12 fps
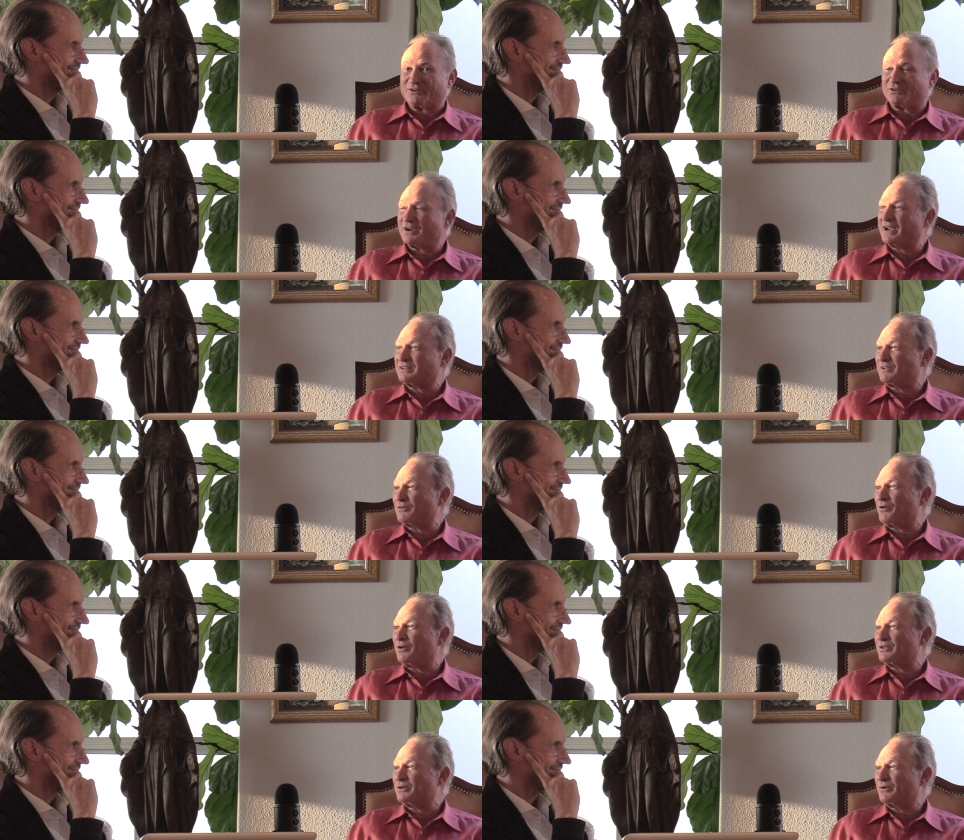Speaker 1: incorrect. They're
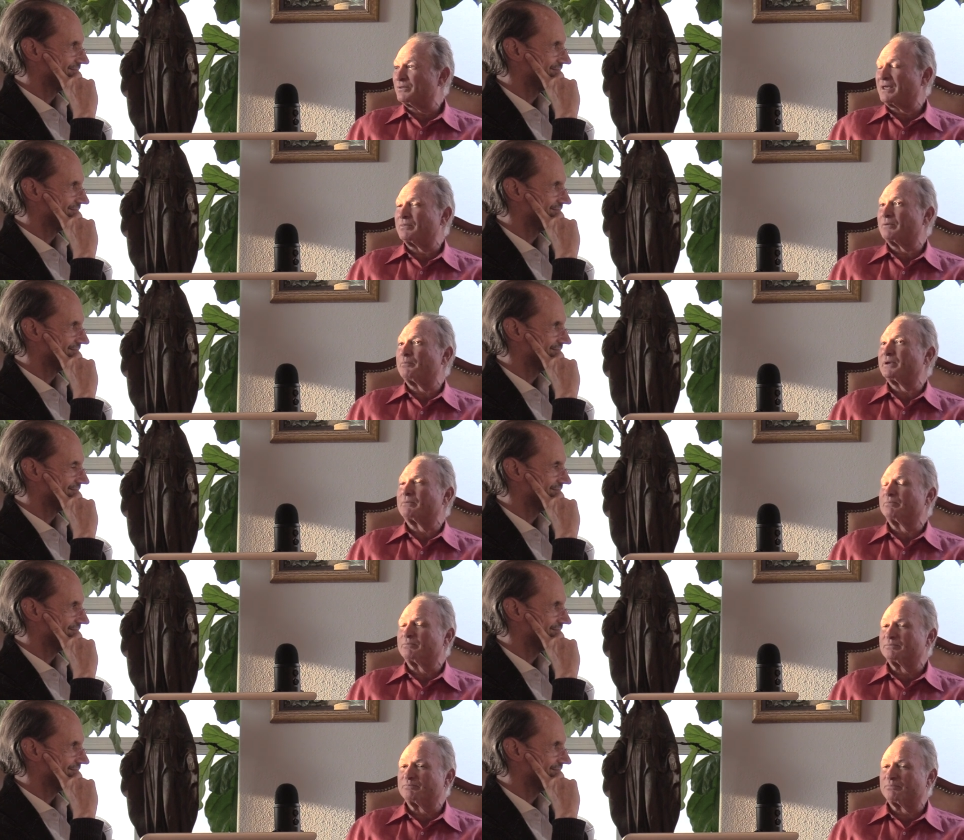all, you know, the big
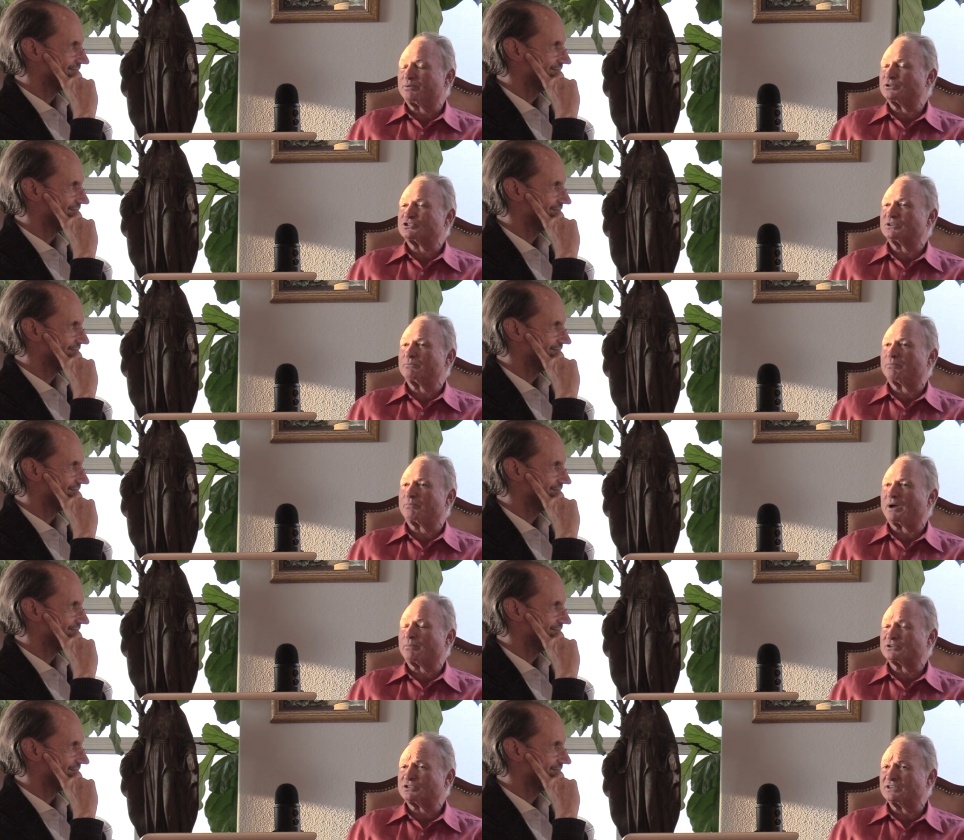push in
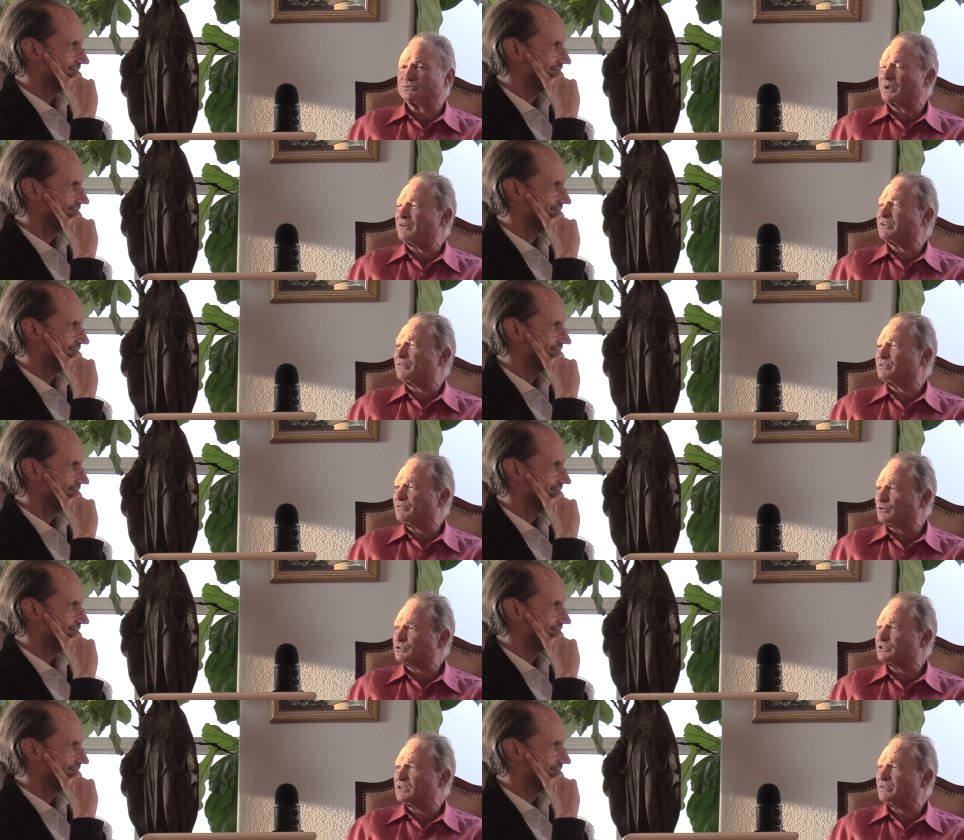publishing is we have to have
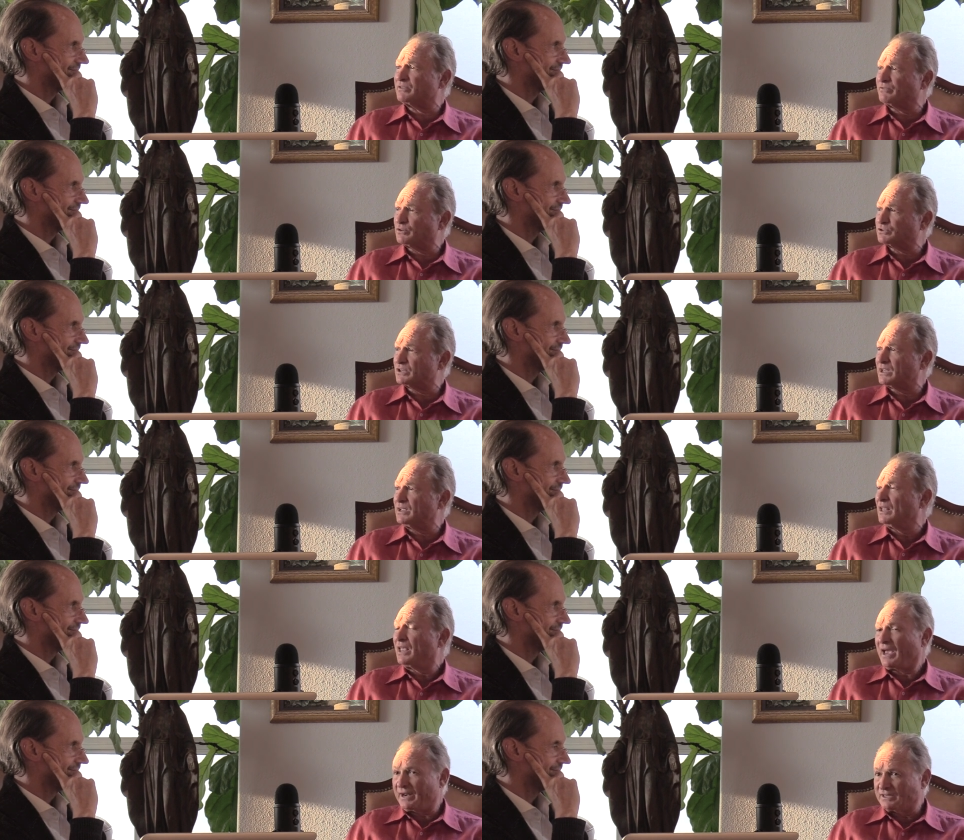diversity of diversity.
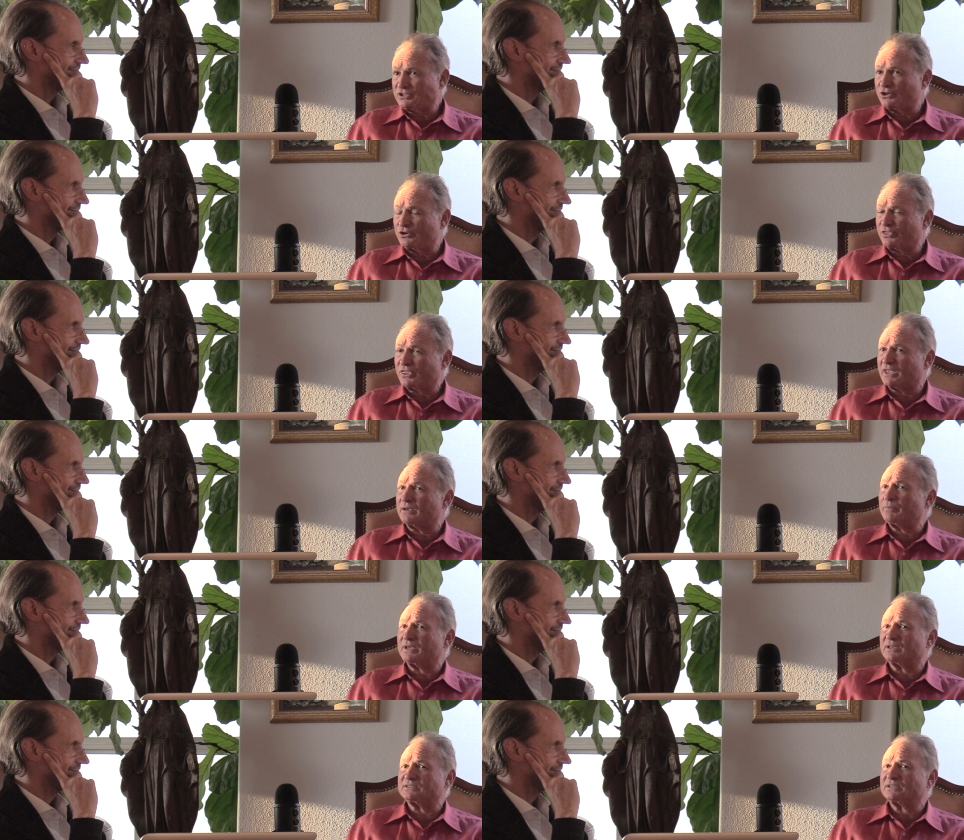And it's a good thing
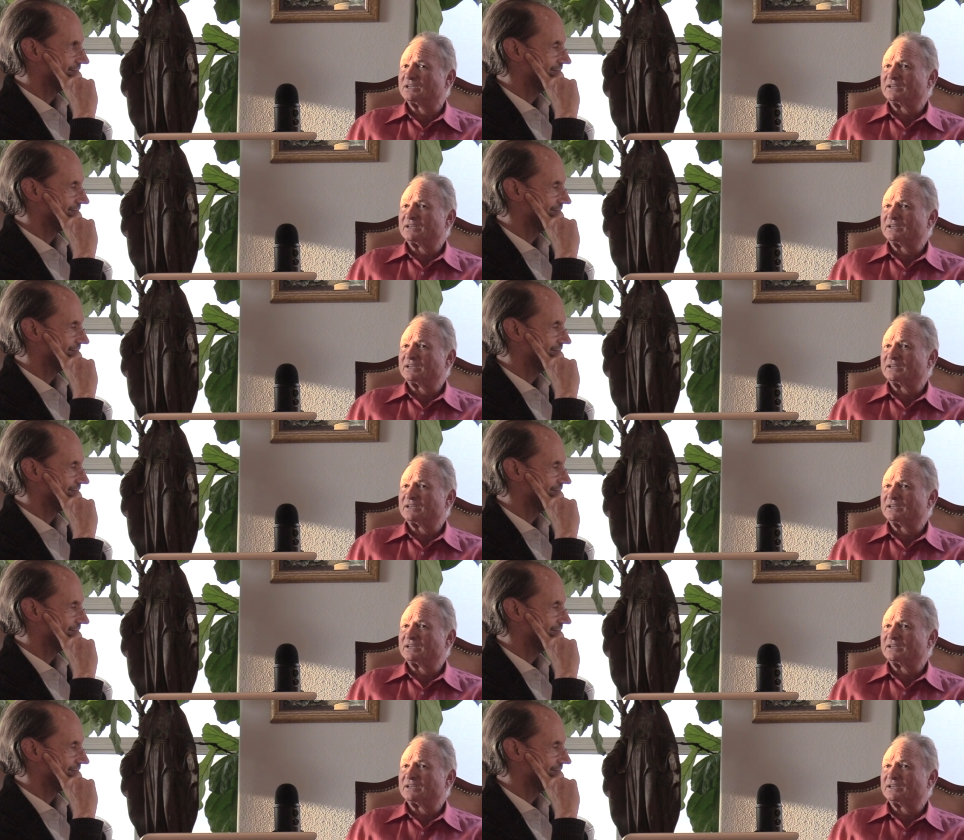because